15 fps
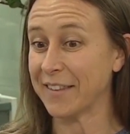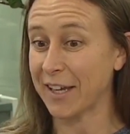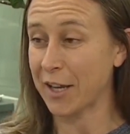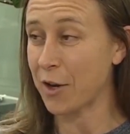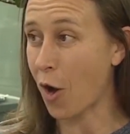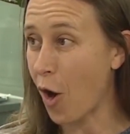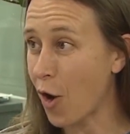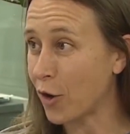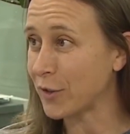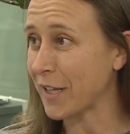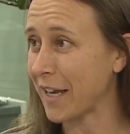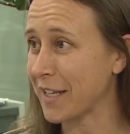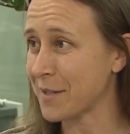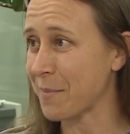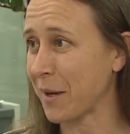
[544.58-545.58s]
of got the
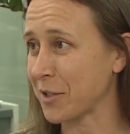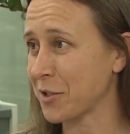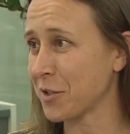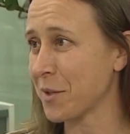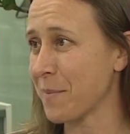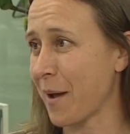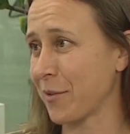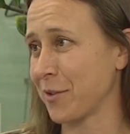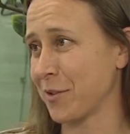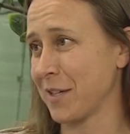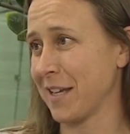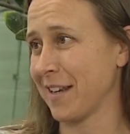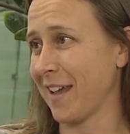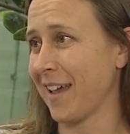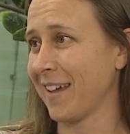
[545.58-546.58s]
pronunciation right because I had to
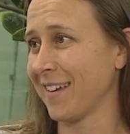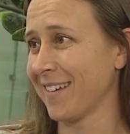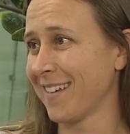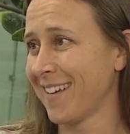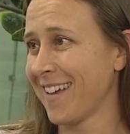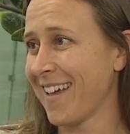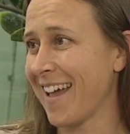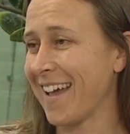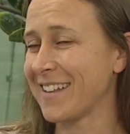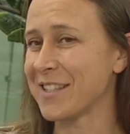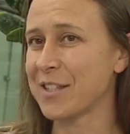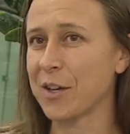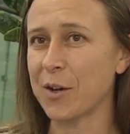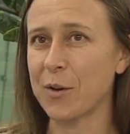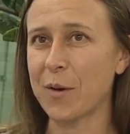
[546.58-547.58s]
look that up.
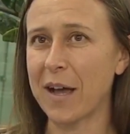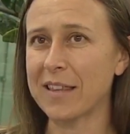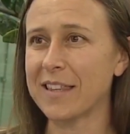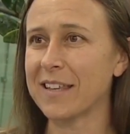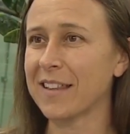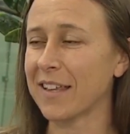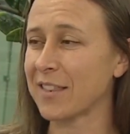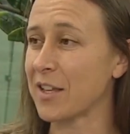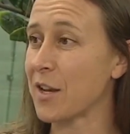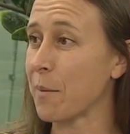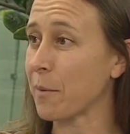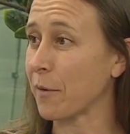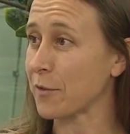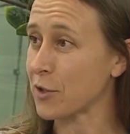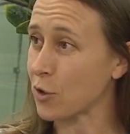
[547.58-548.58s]
But her ex
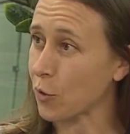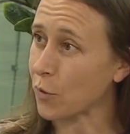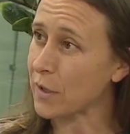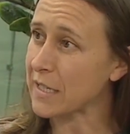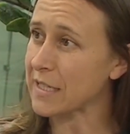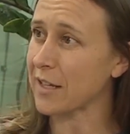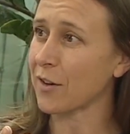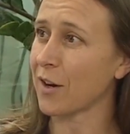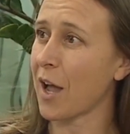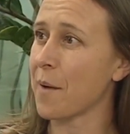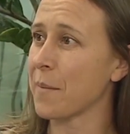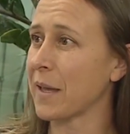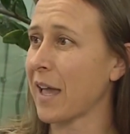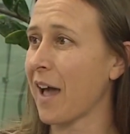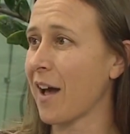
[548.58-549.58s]
husband is actually Sergey
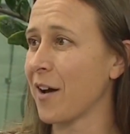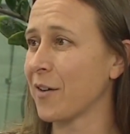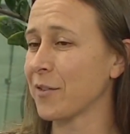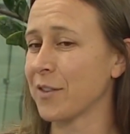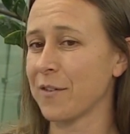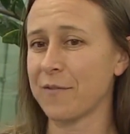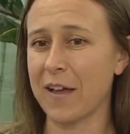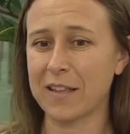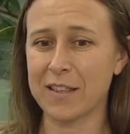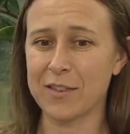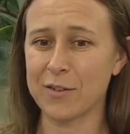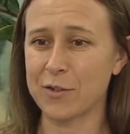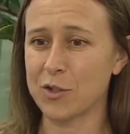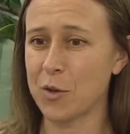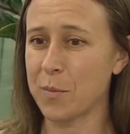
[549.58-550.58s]
Brin, a
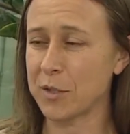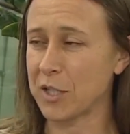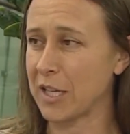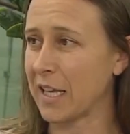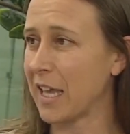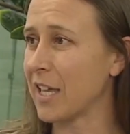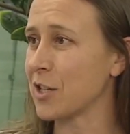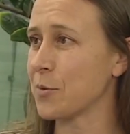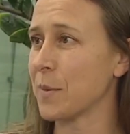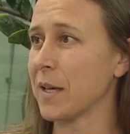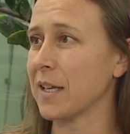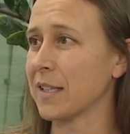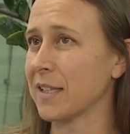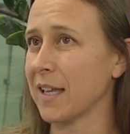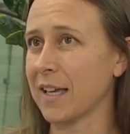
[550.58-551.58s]
co founder of
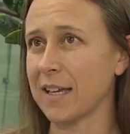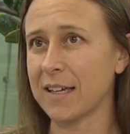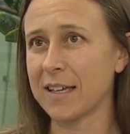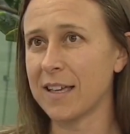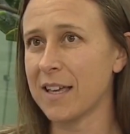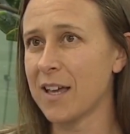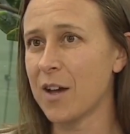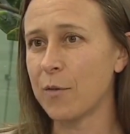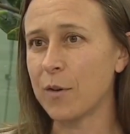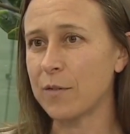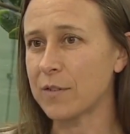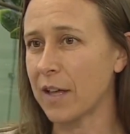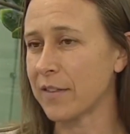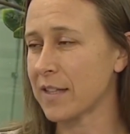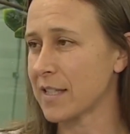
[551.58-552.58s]
Google,
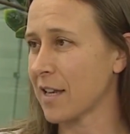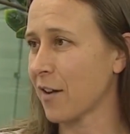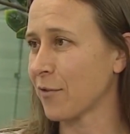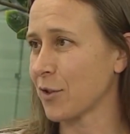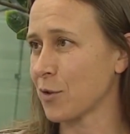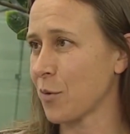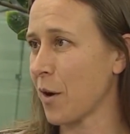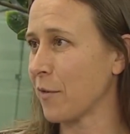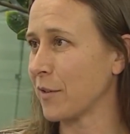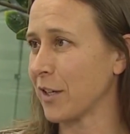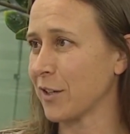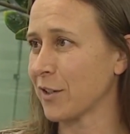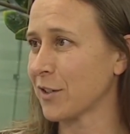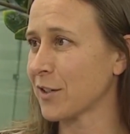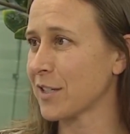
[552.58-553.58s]
and they've attracted
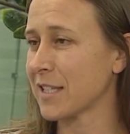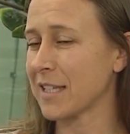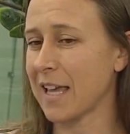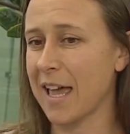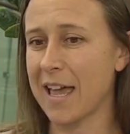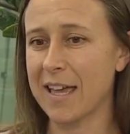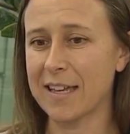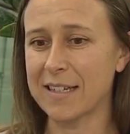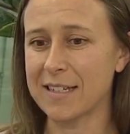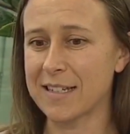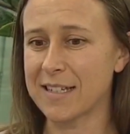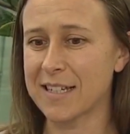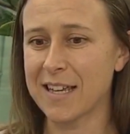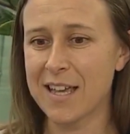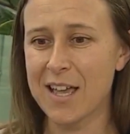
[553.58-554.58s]
the interest of
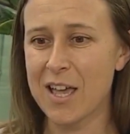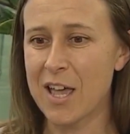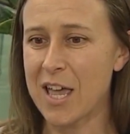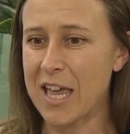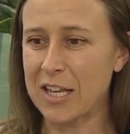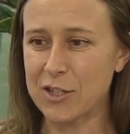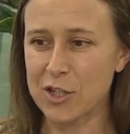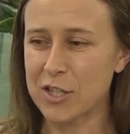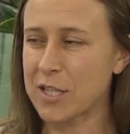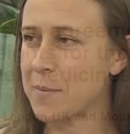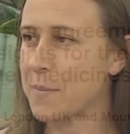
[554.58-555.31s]
big pharmaceutical